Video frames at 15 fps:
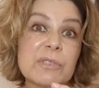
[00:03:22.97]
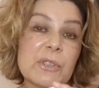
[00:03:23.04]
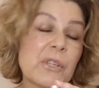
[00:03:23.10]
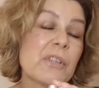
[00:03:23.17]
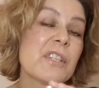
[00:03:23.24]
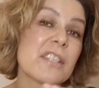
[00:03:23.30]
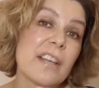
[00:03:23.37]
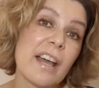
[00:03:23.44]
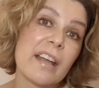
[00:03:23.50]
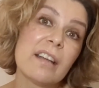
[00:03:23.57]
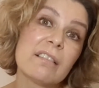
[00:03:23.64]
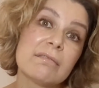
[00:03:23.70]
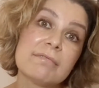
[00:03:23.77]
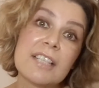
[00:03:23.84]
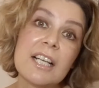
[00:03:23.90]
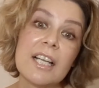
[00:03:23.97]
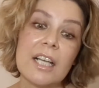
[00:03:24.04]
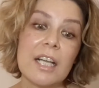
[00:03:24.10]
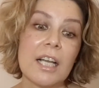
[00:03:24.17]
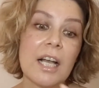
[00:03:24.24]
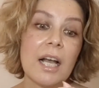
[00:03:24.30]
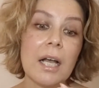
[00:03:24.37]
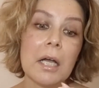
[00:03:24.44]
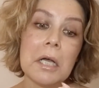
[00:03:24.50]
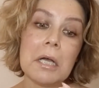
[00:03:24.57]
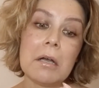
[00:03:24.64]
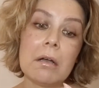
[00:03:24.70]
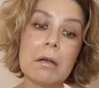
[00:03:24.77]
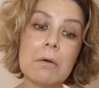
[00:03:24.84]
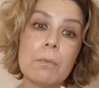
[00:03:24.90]
Could say,
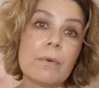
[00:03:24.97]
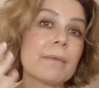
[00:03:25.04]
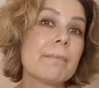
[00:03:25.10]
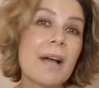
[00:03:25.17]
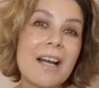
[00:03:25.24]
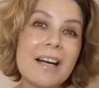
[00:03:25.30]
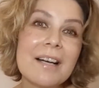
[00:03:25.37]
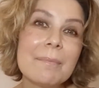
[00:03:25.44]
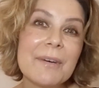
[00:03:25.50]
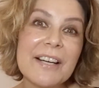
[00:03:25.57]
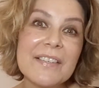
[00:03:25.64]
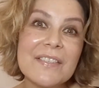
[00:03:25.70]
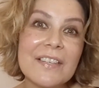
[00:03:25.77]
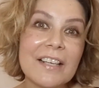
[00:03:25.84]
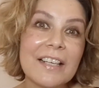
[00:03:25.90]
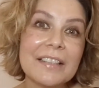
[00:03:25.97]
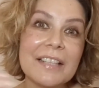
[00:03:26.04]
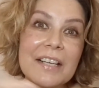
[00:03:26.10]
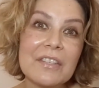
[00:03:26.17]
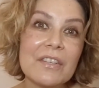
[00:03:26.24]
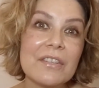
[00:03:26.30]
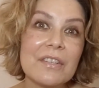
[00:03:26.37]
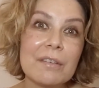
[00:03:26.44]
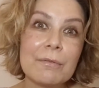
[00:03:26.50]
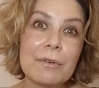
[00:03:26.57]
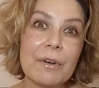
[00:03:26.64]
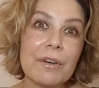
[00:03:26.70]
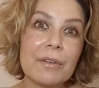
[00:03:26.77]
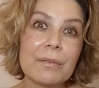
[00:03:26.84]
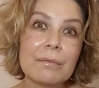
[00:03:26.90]
would my eyebrows and eyelashes have
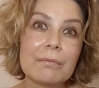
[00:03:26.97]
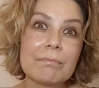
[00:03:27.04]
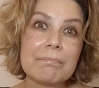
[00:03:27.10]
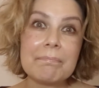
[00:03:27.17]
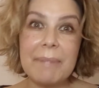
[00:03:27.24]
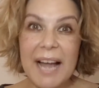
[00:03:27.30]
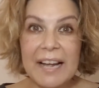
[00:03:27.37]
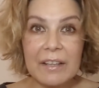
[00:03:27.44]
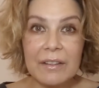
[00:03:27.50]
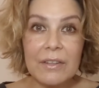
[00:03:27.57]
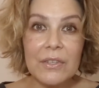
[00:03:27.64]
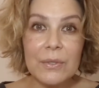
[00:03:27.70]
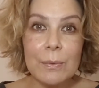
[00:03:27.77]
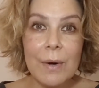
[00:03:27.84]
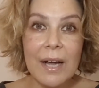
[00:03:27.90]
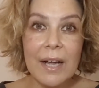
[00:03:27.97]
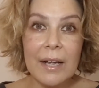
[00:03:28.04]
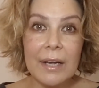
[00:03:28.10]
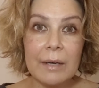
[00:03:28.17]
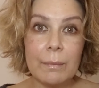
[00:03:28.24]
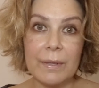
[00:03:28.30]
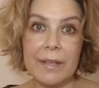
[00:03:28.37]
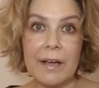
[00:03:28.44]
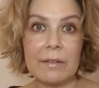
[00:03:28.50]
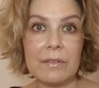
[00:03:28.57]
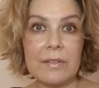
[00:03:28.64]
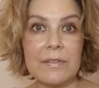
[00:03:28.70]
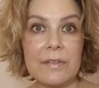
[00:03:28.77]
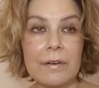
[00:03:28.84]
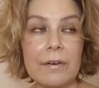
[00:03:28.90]
grown back this way without the
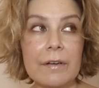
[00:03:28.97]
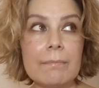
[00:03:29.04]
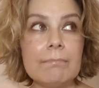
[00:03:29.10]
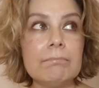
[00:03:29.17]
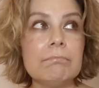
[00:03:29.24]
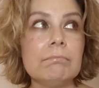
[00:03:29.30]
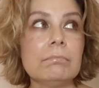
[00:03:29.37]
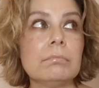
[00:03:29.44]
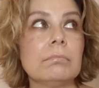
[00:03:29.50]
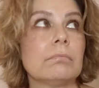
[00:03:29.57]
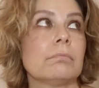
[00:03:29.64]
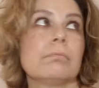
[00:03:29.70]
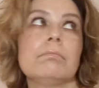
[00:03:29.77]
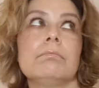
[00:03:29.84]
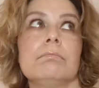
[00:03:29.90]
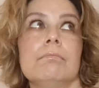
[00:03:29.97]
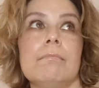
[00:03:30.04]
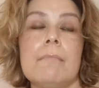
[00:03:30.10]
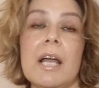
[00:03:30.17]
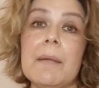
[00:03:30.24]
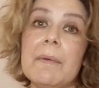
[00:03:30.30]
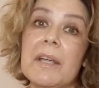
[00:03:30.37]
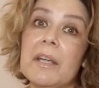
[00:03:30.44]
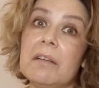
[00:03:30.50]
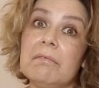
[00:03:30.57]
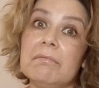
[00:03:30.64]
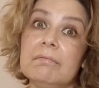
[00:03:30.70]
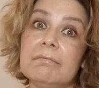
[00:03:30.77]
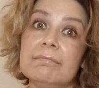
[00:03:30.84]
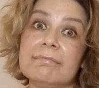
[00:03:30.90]
serum? Maybe.
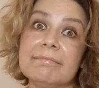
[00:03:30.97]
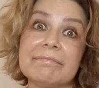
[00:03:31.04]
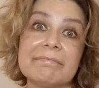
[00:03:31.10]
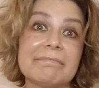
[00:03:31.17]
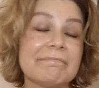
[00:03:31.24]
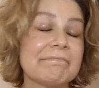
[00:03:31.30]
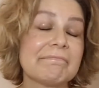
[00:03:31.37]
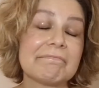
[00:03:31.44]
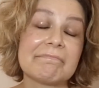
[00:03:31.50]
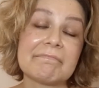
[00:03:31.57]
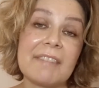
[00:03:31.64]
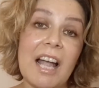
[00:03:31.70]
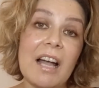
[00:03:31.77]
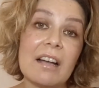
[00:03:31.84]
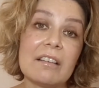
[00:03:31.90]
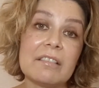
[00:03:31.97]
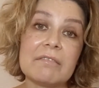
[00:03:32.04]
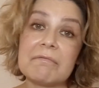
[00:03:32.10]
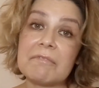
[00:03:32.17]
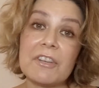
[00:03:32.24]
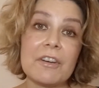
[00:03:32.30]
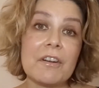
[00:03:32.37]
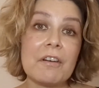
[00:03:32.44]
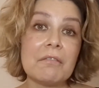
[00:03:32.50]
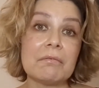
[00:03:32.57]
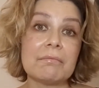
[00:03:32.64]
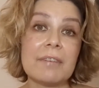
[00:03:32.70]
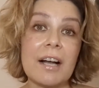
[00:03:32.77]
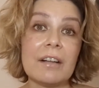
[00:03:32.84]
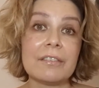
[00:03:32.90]
I don't know.
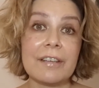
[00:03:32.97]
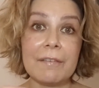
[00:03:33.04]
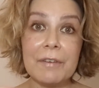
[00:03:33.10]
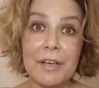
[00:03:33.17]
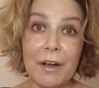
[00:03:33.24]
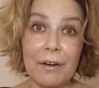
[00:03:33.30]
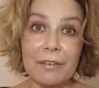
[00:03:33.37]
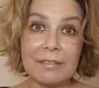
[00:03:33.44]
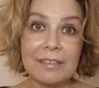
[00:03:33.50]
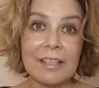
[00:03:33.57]
I'll never know.